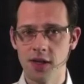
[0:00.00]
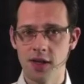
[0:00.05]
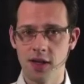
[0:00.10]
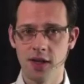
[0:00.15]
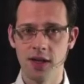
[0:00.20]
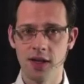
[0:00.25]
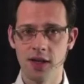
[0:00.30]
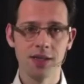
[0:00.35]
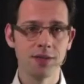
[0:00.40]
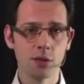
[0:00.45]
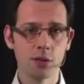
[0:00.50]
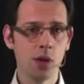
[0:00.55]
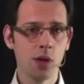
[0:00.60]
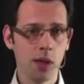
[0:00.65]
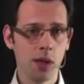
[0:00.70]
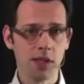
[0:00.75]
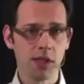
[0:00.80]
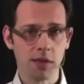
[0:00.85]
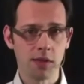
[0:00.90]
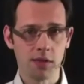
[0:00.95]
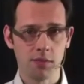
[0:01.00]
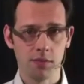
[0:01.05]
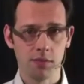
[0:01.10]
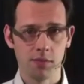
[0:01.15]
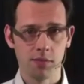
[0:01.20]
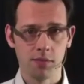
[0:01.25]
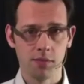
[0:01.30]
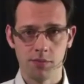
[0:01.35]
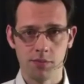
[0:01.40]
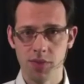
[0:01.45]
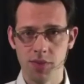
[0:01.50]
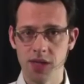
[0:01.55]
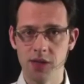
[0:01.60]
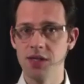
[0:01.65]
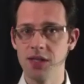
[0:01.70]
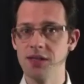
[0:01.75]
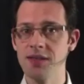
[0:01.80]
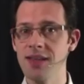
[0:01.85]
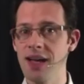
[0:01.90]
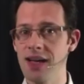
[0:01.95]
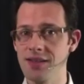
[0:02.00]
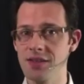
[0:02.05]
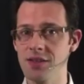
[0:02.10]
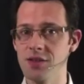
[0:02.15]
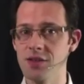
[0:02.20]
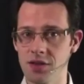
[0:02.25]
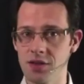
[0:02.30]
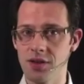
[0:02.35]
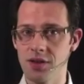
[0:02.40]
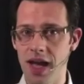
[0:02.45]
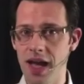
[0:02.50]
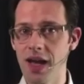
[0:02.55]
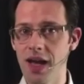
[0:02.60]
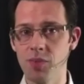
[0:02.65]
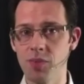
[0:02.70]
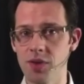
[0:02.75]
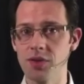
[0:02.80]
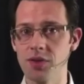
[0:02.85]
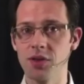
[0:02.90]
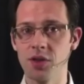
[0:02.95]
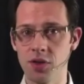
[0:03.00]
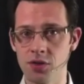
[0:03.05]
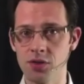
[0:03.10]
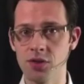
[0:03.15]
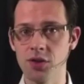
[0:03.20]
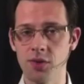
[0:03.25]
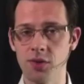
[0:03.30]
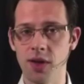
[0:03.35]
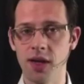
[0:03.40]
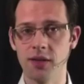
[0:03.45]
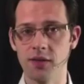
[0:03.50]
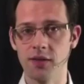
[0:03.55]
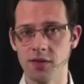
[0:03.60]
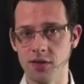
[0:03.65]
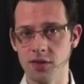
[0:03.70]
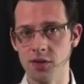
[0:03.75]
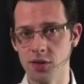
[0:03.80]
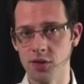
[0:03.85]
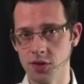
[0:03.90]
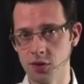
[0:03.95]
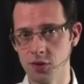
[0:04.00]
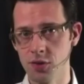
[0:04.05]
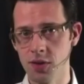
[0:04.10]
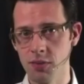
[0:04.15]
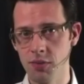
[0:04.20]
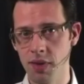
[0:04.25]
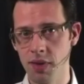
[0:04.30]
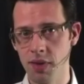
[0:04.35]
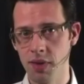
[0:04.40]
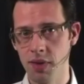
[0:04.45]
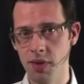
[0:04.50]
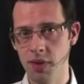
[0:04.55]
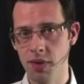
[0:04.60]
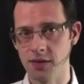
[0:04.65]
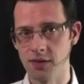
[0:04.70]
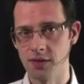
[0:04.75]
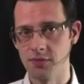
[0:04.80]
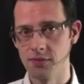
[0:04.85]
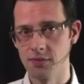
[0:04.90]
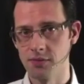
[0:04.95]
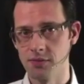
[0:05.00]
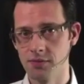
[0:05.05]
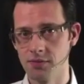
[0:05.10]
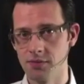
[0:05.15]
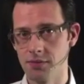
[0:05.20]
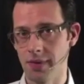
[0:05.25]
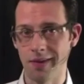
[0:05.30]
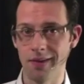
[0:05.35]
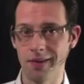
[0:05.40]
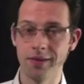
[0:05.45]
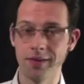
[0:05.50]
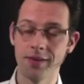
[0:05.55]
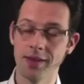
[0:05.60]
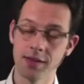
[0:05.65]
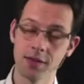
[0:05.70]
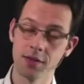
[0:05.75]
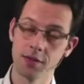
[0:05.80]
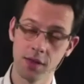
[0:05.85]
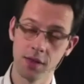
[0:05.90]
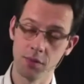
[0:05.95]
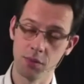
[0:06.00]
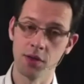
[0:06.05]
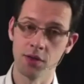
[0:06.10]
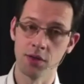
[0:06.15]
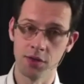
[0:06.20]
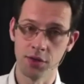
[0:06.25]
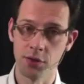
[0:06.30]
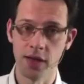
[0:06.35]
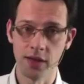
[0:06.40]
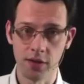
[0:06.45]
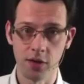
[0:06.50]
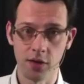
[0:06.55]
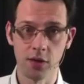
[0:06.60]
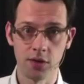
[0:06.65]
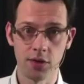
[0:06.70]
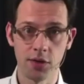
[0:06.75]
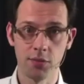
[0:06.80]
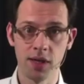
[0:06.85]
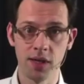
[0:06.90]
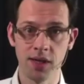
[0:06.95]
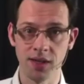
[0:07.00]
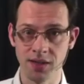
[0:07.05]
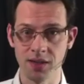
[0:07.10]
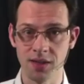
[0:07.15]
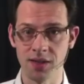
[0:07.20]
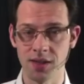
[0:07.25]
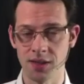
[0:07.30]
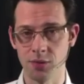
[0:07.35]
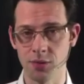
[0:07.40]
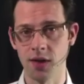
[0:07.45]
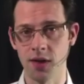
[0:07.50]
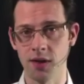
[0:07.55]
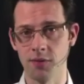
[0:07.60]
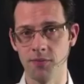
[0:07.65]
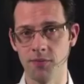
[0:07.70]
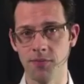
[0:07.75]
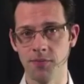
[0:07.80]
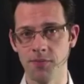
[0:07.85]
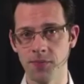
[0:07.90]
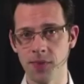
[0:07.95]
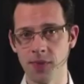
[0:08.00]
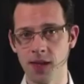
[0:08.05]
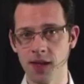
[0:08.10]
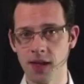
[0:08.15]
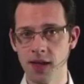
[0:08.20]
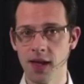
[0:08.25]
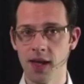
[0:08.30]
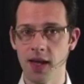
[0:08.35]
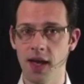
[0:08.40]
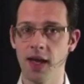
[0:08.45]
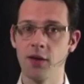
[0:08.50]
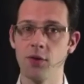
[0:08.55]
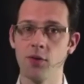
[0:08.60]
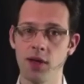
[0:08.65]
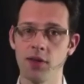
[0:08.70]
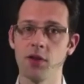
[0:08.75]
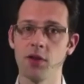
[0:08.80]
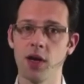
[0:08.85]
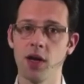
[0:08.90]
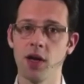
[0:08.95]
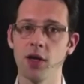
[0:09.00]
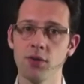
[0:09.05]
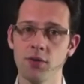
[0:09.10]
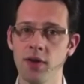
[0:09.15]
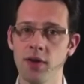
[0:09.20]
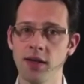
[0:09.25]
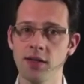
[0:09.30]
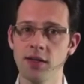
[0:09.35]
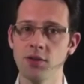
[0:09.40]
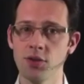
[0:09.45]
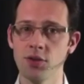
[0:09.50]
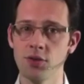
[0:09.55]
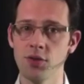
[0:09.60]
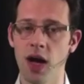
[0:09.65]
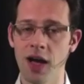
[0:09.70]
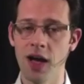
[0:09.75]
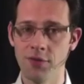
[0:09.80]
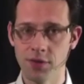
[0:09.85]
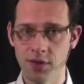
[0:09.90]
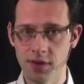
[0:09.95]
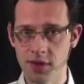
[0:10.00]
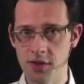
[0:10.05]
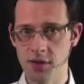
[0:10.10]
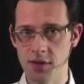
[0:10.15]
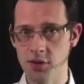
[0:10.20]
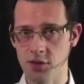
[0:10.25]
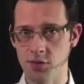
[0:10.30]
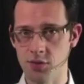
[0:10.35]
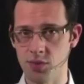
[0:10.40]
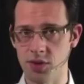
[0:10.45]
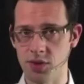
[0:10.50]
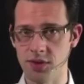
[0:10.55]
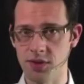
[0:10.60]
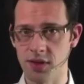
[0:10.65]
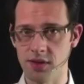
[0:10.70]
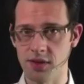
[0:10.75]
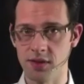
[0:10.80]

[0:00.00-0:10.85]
is too limited, because it doesn't help us counteract those three biases, and doesn't help counteract other biases as well. And rather, I advise you to have a decision process,